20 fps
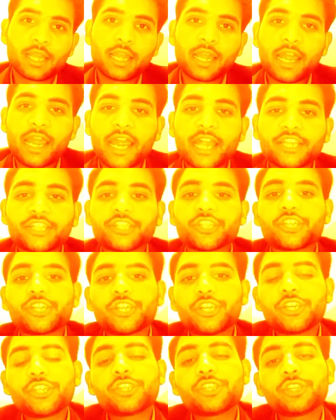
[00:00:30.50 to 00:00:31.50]
and
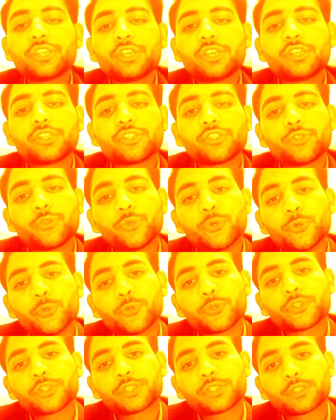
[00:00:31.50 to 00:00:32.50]
DC is
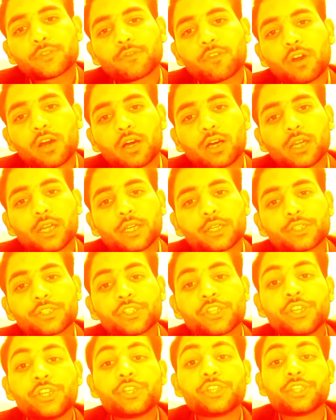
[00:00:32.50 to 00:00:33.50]
used for
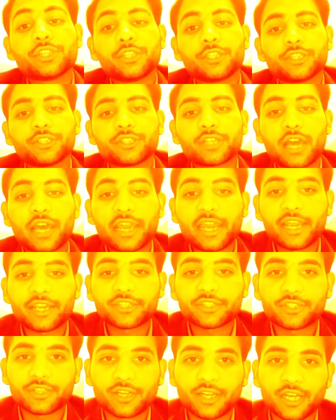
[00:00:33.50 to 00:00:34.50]
DC,
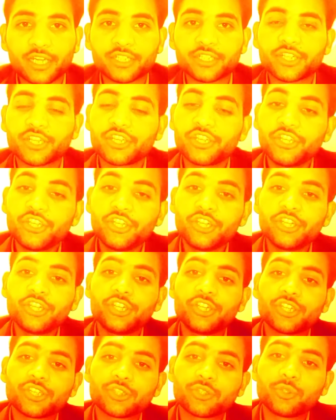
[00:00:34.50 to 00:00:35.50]
direct current.
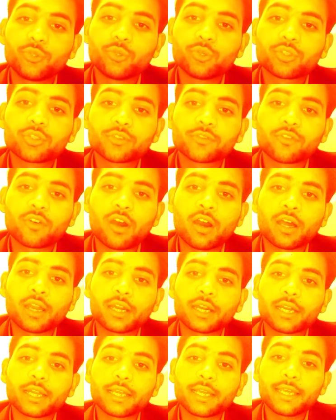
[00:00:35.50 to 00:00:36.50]
E is used
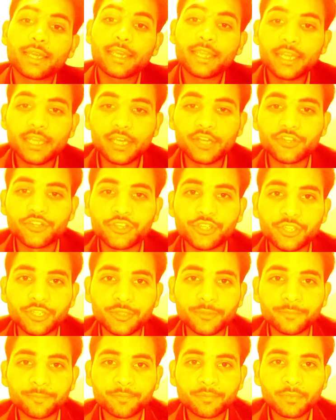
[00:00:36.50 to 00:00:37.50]
for energy
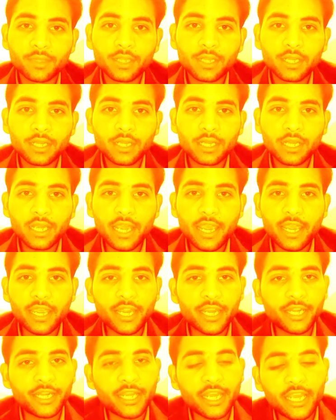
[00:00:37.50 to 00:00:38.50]

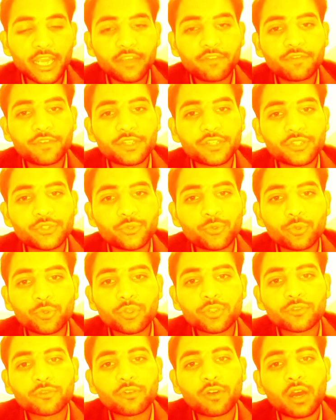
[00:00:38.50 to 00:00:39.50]
and F is
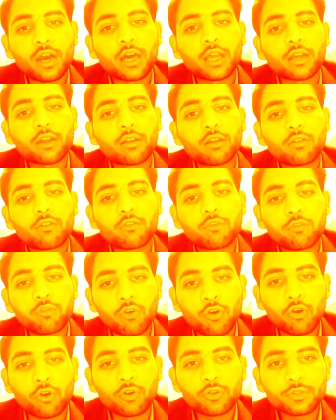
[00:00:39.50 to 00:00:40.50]
used for
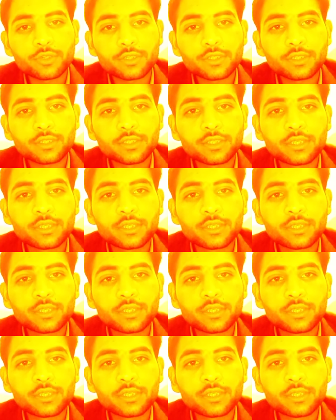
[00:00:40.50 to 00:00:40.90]
force,